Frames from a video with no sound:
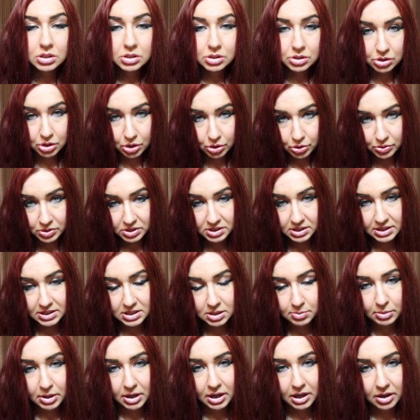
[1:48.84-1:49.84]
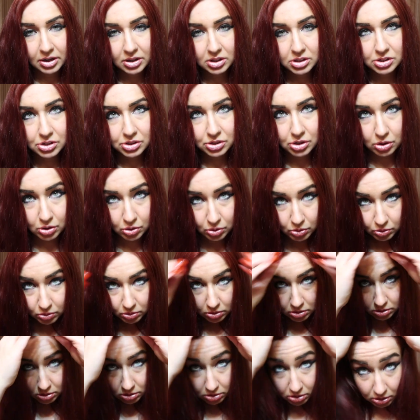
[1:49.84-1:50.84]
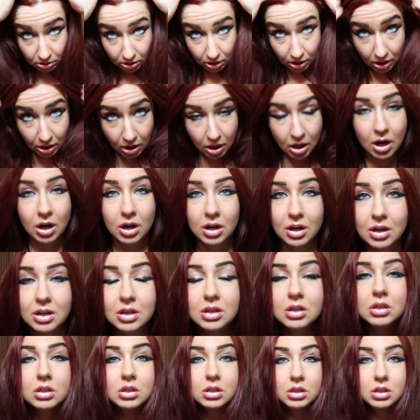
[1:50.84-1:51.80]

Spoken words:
So since my hair is so long,